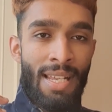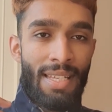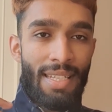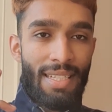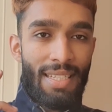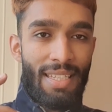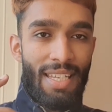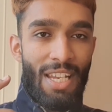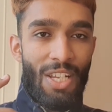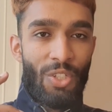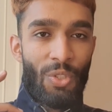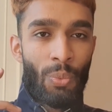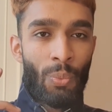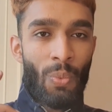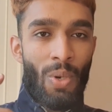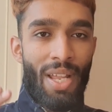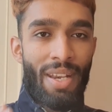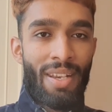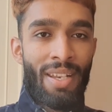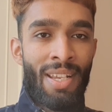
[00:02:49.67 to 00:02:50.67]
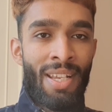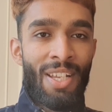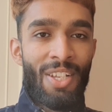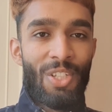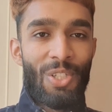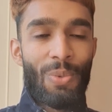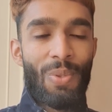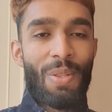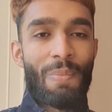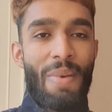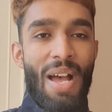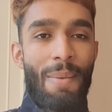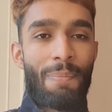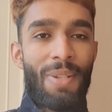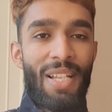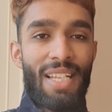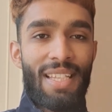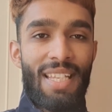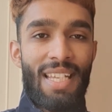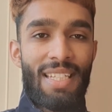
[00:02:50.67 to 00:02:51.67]
Stage 1. So with a
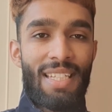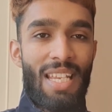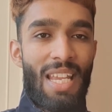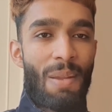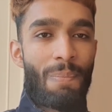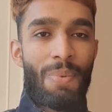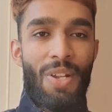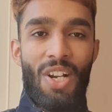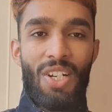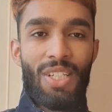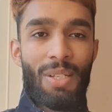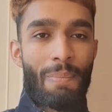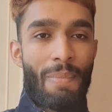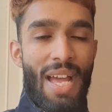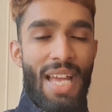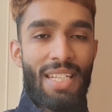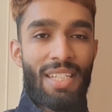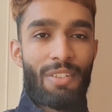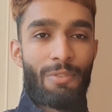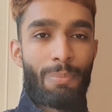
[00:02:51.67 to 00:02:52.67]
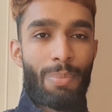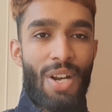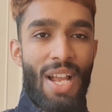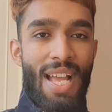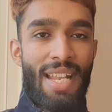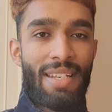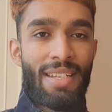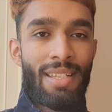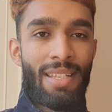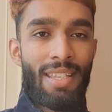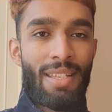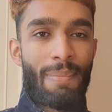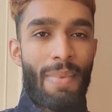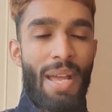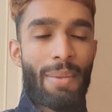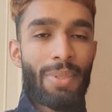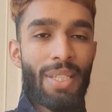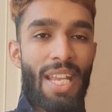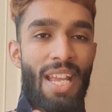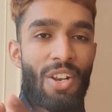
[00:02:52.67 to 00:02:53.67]
map like this, APR is a massive brand. The
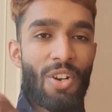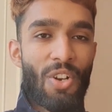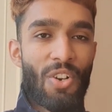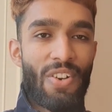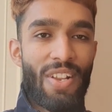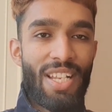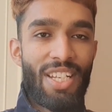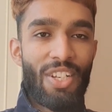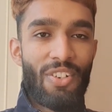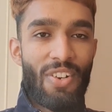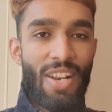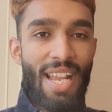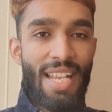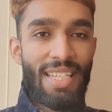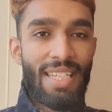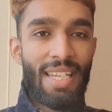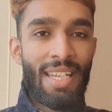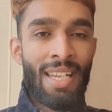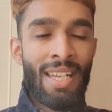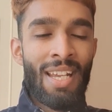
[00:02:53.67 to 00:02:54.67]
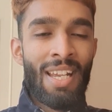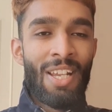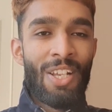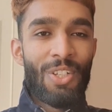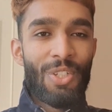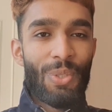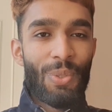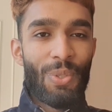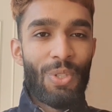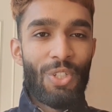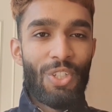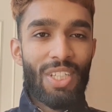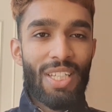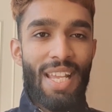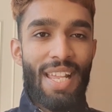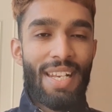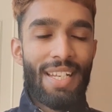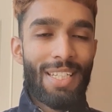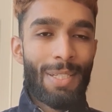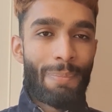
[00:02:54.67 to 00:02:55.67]
map's kind of already ready. So you just
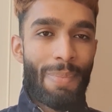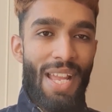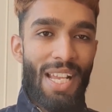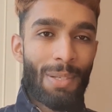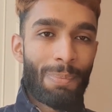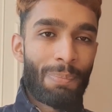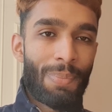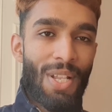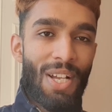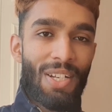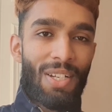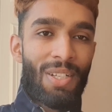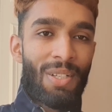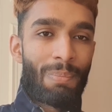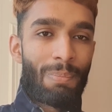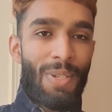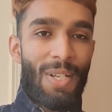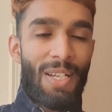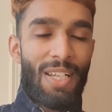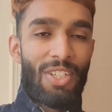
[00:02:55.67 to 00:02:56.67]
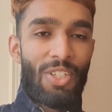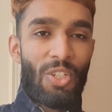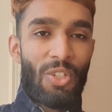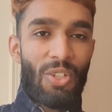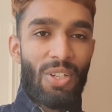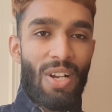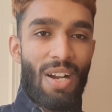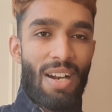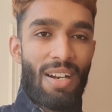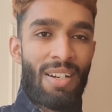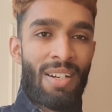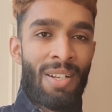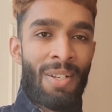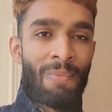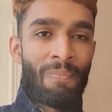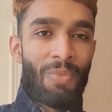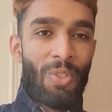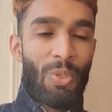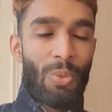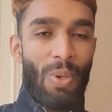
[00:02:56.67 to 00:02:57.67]
kind of expect plug into your car,
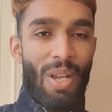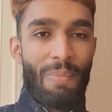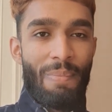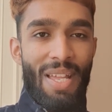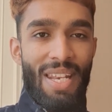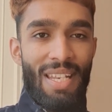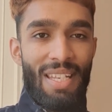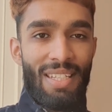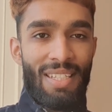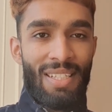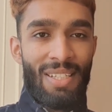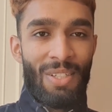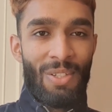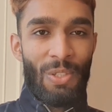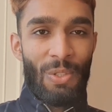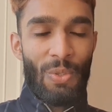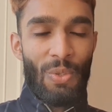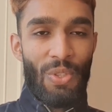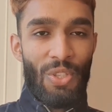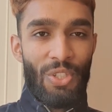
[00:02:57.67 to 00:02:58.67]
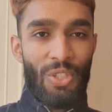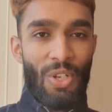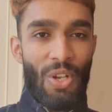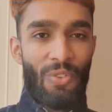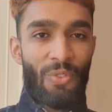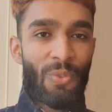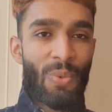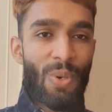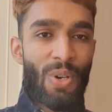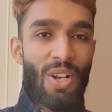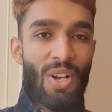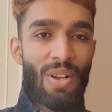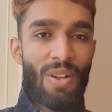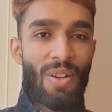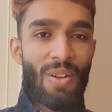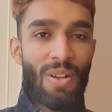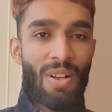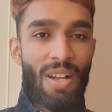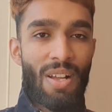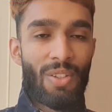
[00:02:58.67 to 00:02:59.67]
20 minutes, load the software up,